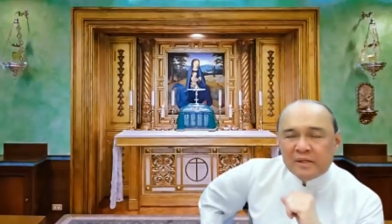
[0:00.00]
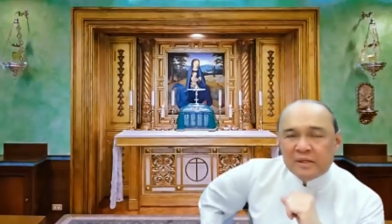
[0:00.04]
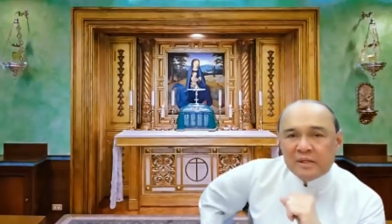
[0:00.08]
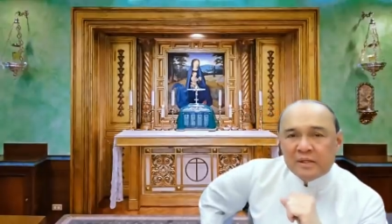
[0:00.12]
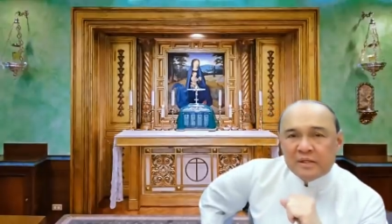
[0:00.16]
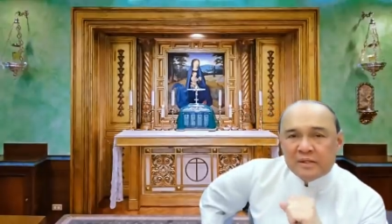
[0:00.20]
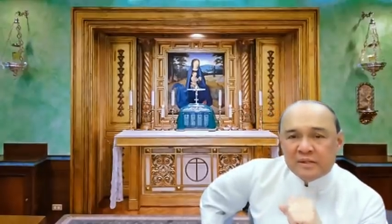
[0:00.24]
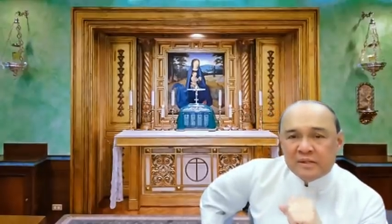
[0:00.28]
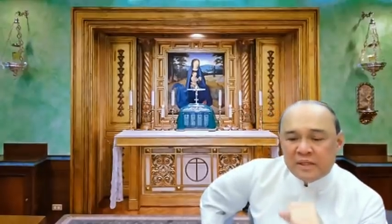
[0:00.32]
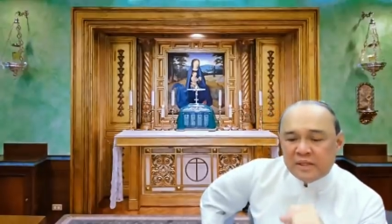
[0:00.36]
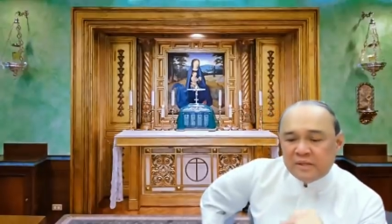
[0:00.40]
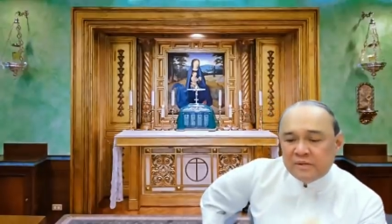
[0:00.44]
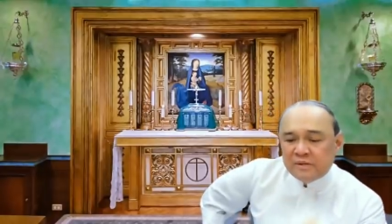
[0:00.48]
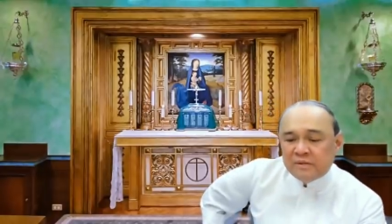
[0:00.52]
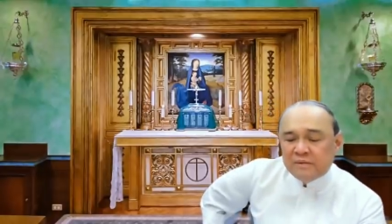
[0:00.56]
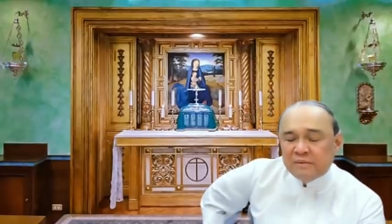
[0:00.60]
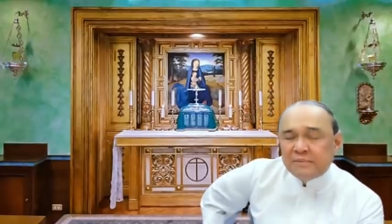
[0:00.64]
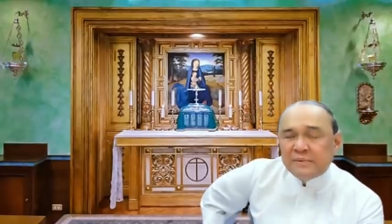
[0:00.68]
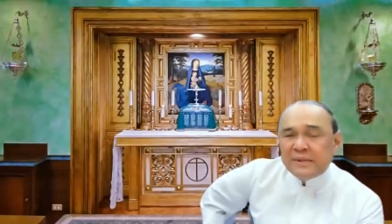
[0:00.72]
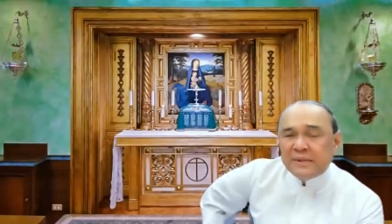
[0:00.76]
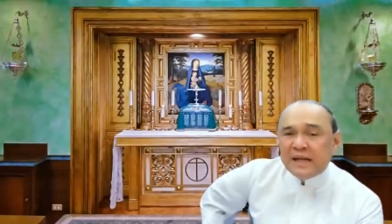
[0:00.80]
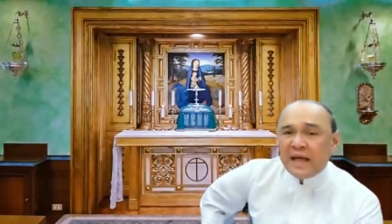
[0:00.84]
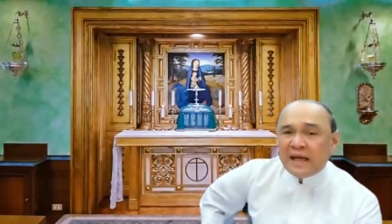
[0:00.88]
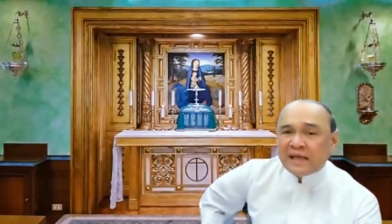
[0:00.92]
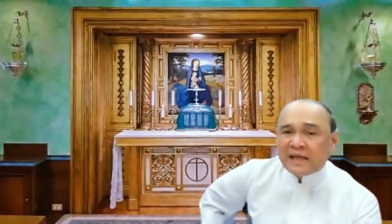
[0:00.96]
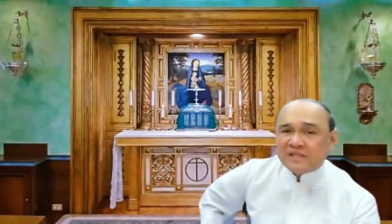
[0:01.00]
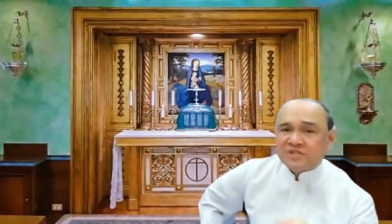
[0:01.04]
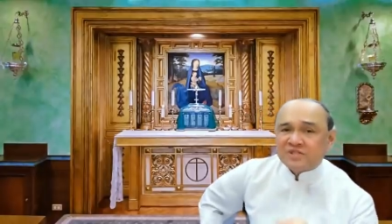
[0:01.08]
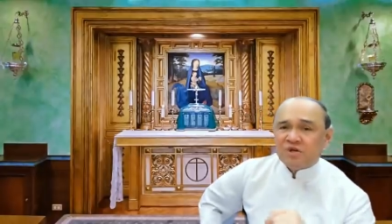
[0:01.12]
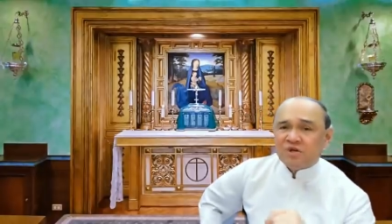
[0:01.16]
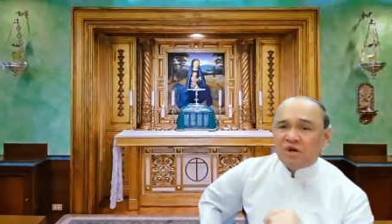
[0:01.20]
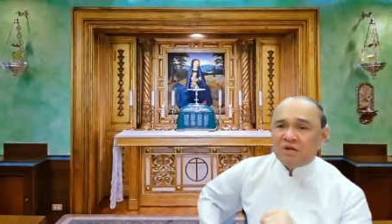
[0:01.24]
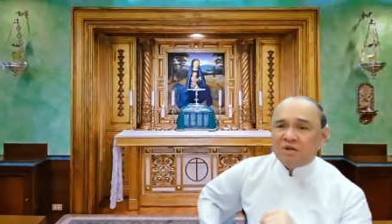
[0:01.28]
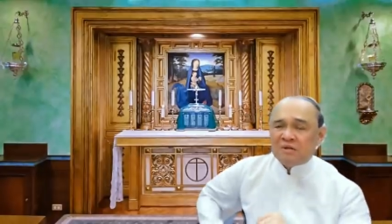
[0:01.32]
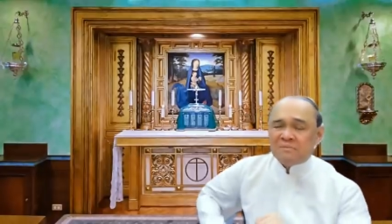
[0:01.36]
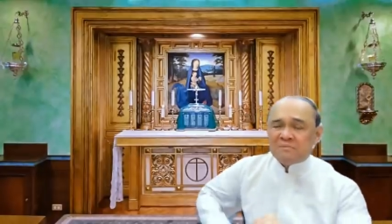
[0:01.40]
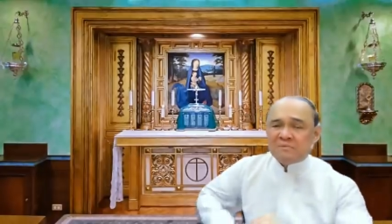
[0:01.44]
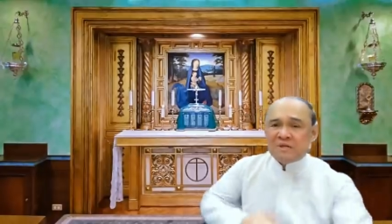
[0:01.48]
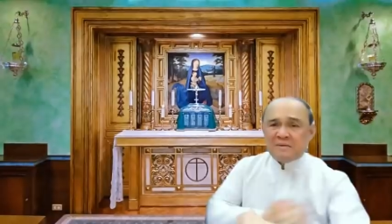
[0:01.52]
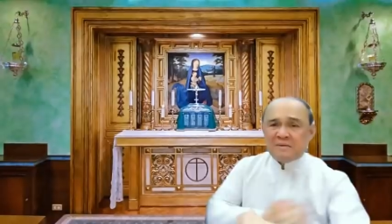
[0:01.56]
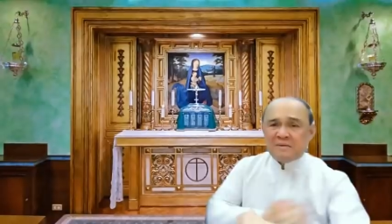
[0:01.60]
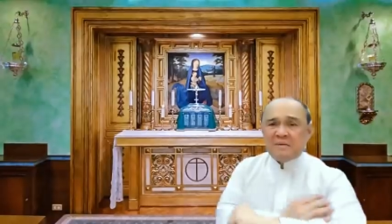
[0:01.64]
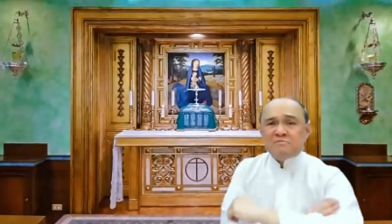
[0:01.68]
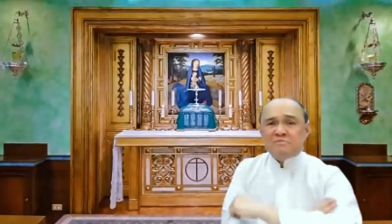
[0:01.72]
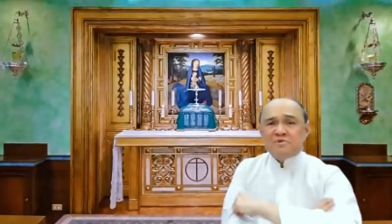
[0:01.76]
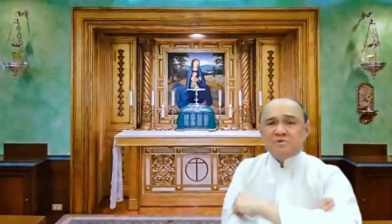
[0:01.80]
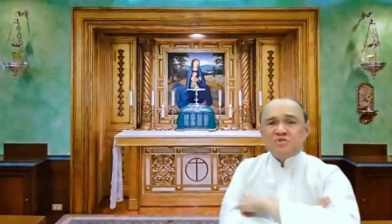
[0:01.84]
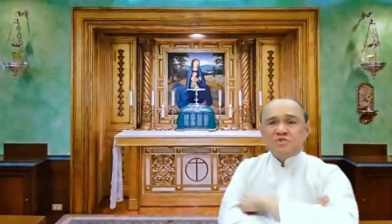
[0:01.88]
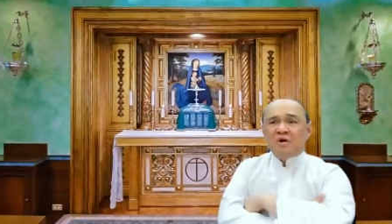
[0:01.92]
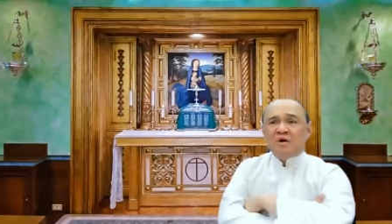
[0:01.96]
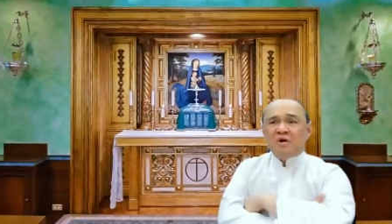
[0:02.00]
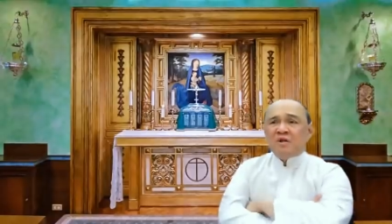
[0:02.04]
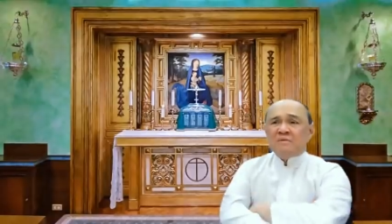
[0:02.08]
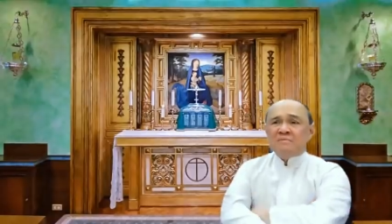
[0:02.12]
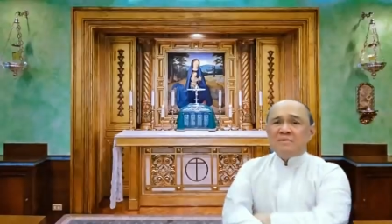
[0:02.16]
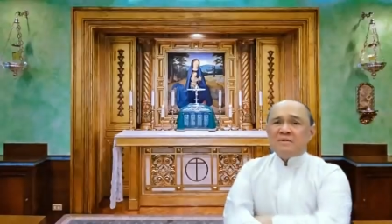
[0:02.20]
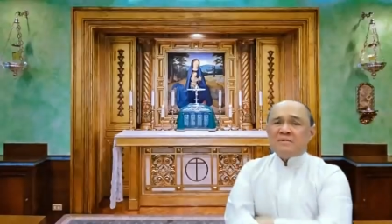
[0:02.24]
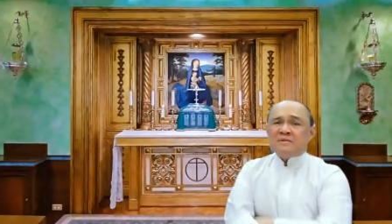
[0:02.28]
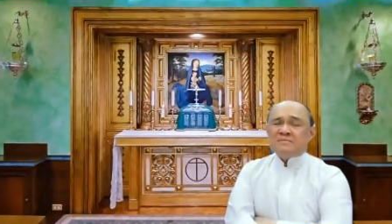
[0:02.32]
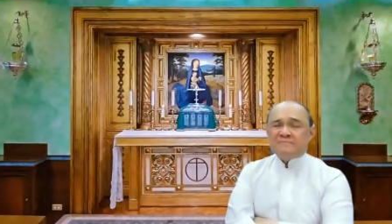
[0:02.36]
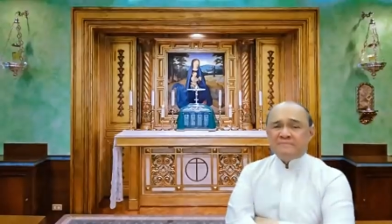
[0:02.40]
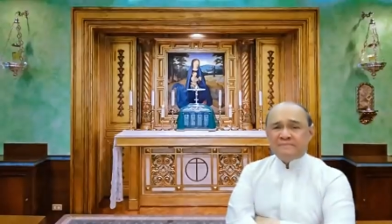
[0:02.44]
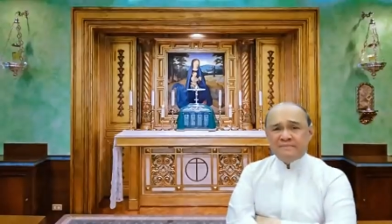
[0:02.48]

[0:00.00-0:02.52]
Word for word: then you'll be like Solomon. Remember Solomon?